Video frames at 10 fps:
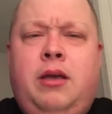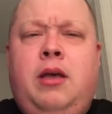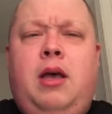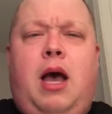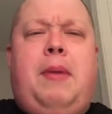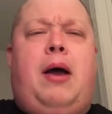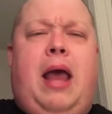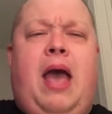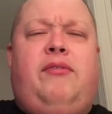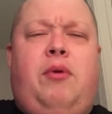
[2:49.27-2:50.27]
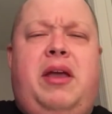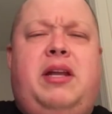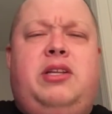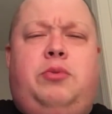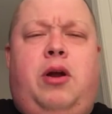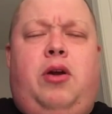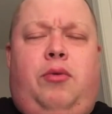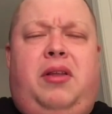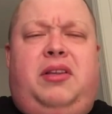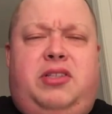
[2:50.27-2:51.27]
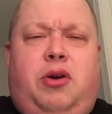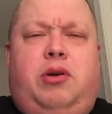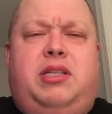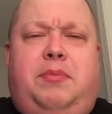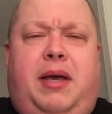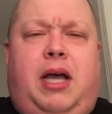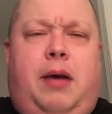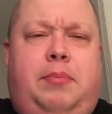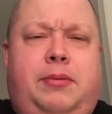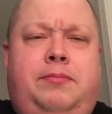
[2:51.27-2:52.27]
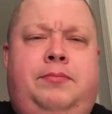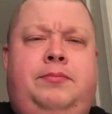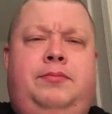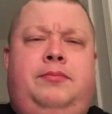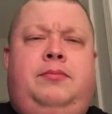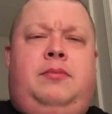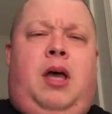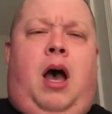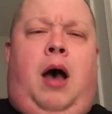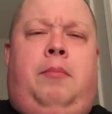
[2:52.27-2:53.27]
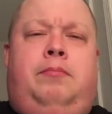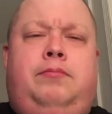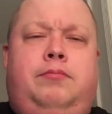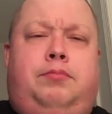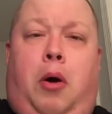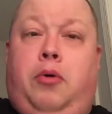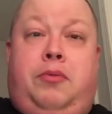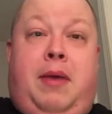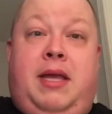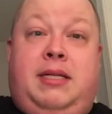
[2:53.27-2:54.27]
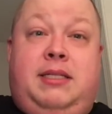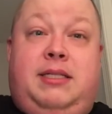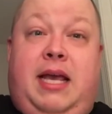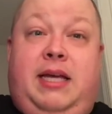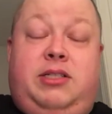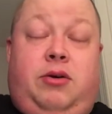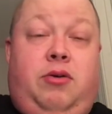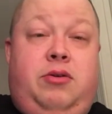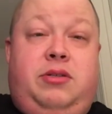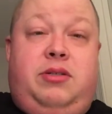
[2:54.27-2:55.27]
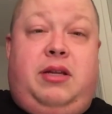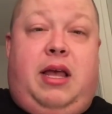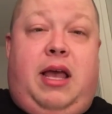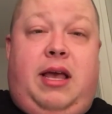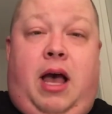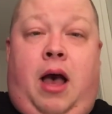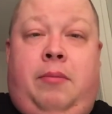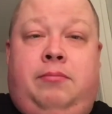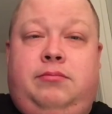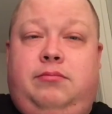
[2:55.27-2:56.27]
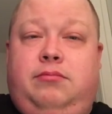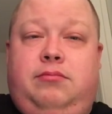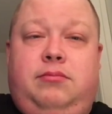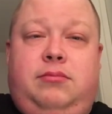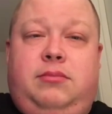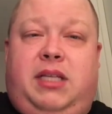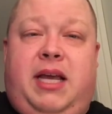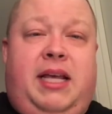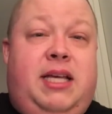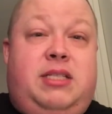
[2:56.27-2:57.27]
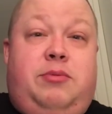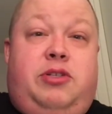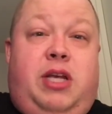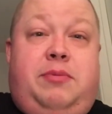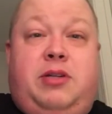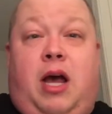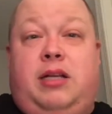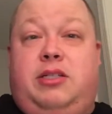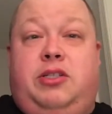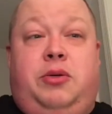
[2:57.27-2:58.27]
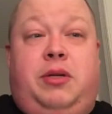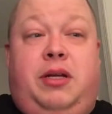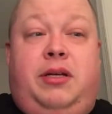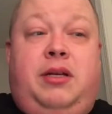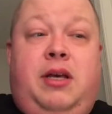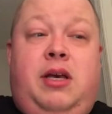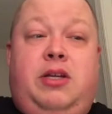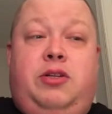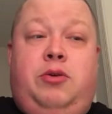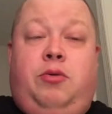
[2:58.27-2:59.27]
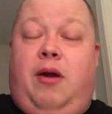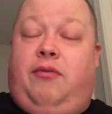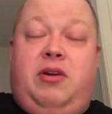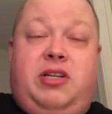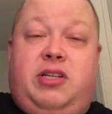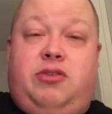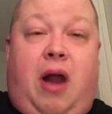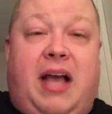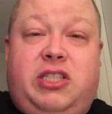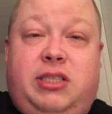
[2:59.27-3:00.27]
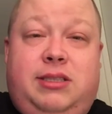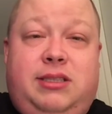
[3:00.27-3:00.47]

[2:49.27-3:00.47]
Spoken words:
About halfway in is where it really starts to pick up. Both men take turns getting in some cheap shots due to referee distraction.